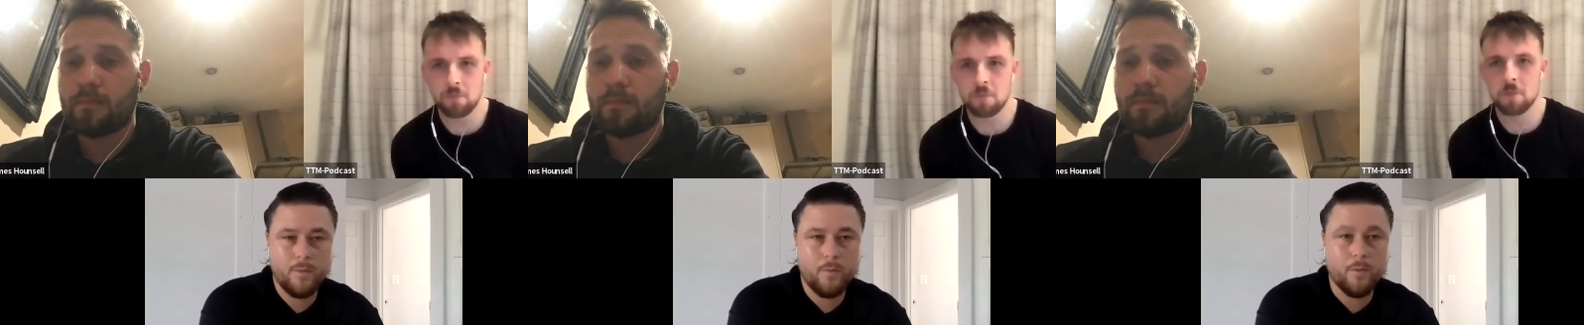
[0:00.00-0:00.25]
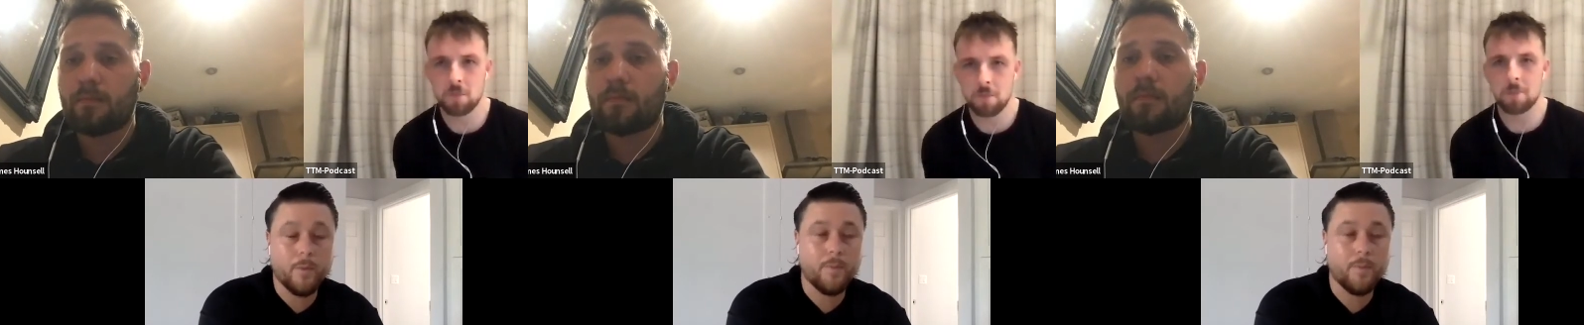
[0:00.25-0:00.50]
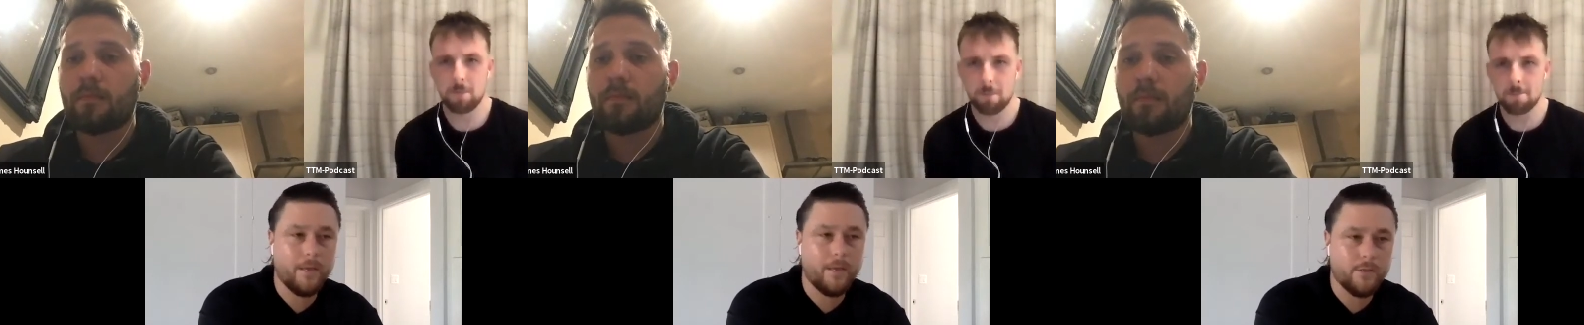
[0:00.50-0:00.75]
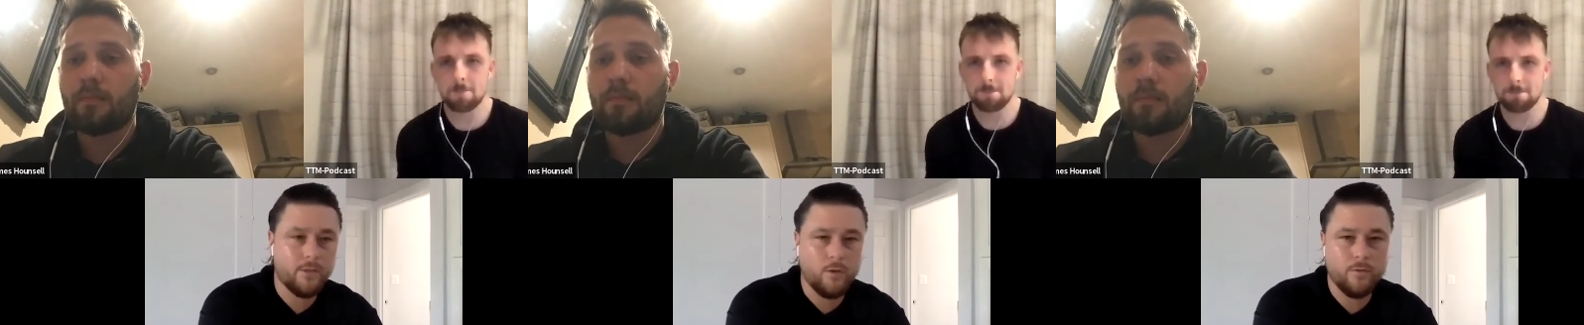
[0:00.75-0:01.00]
Speaker 1: people bring
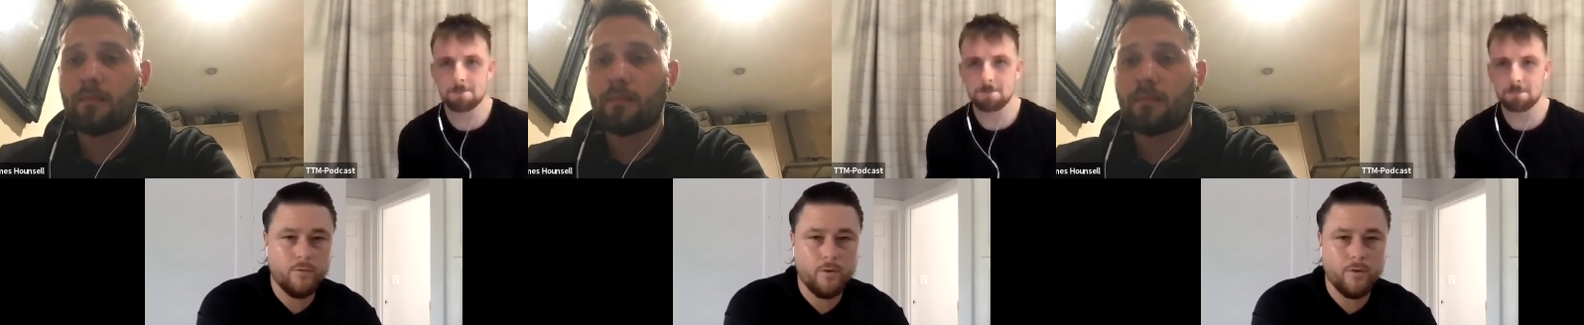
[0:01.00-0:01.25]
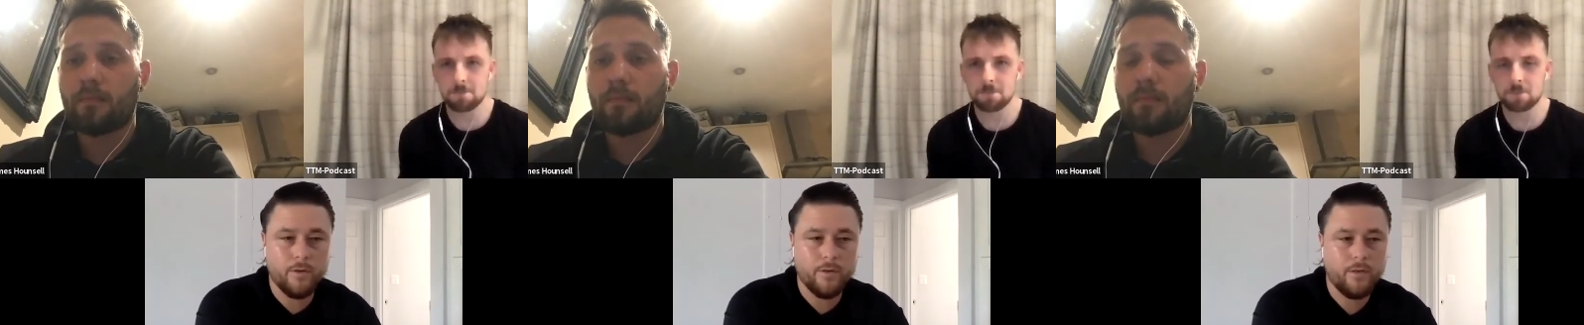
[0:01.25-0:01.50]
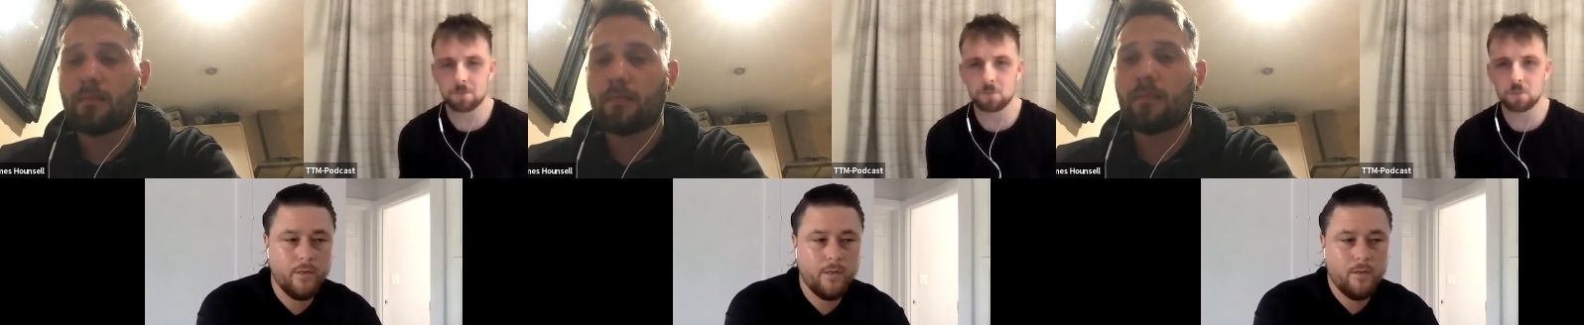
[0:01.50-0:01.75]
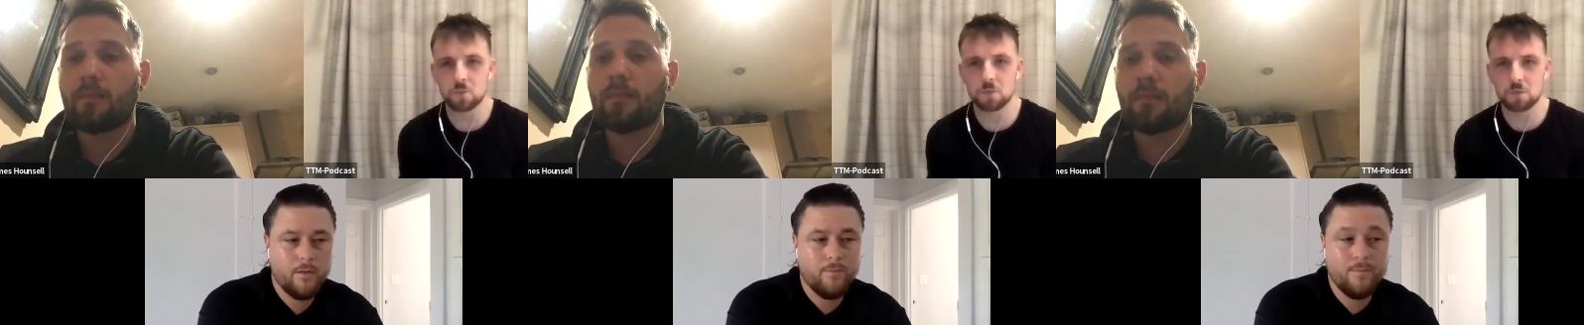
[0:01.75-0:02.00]
players over and
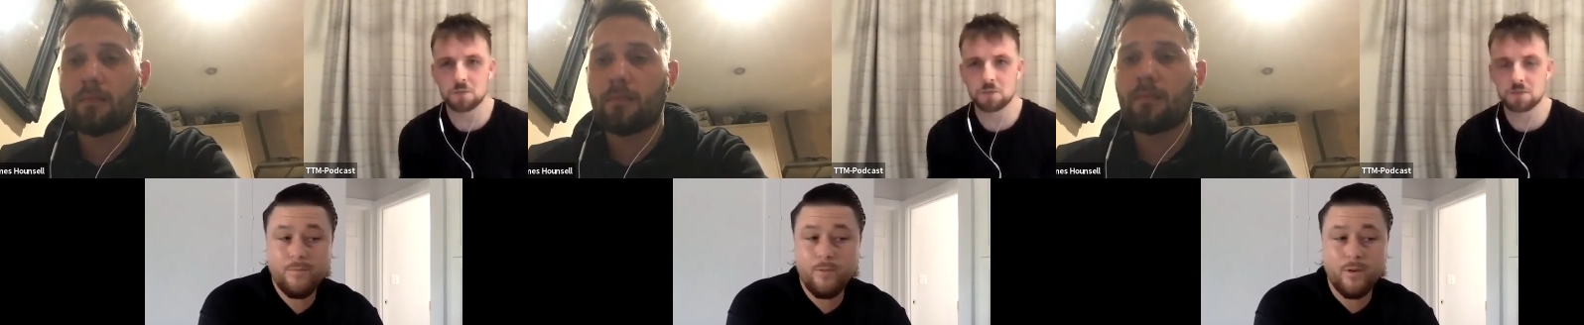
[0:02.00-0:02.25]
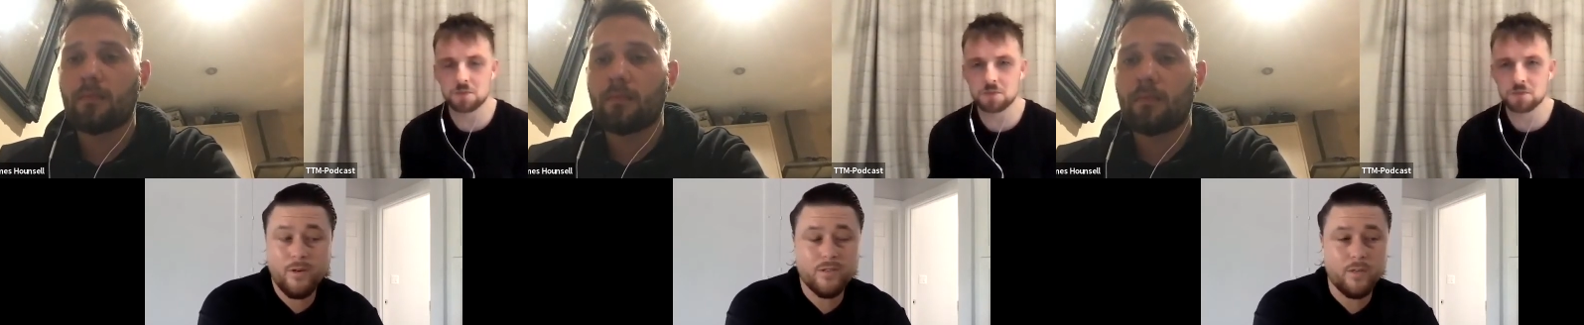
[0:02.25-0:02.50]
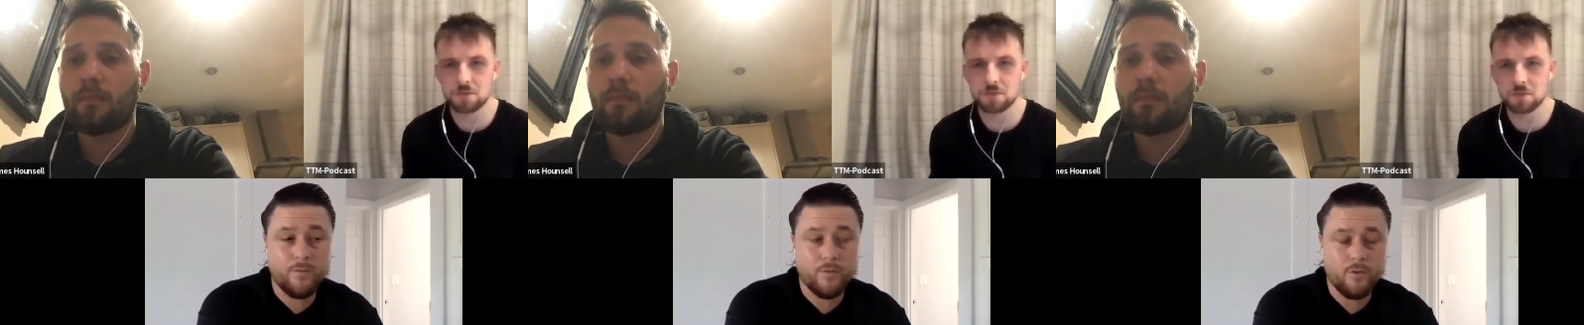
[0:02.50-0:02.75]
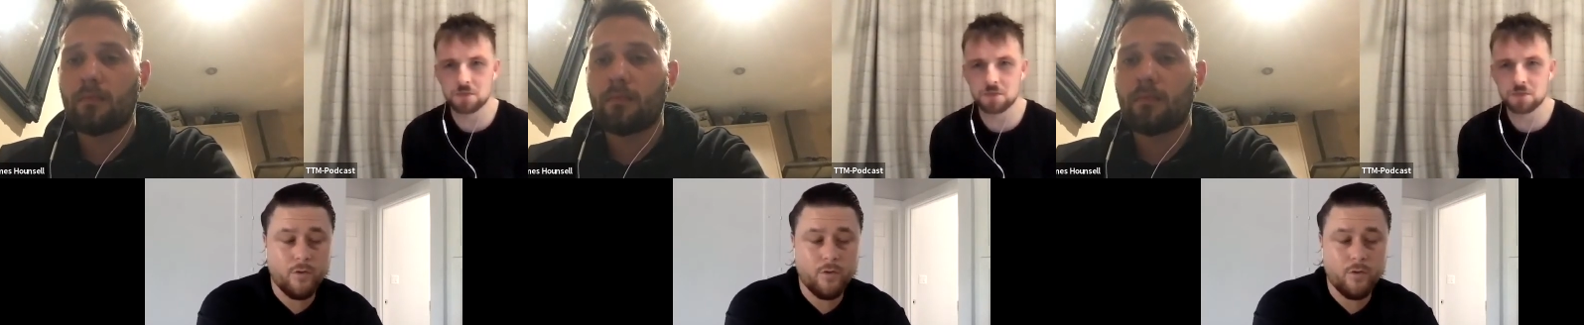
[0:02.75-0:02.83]
not necessarily for